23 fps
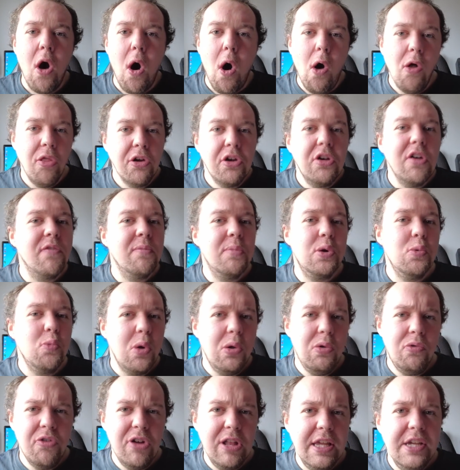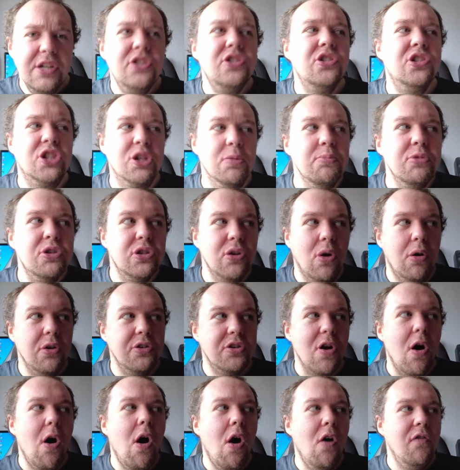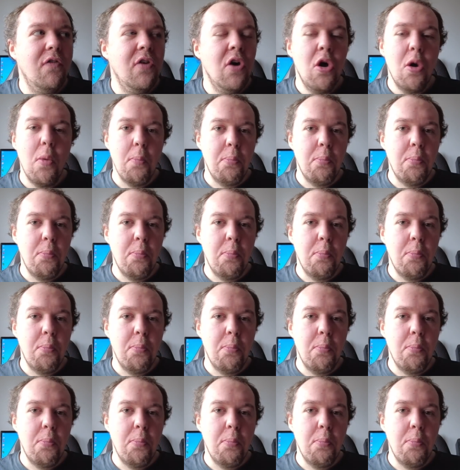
or the government will release some sort of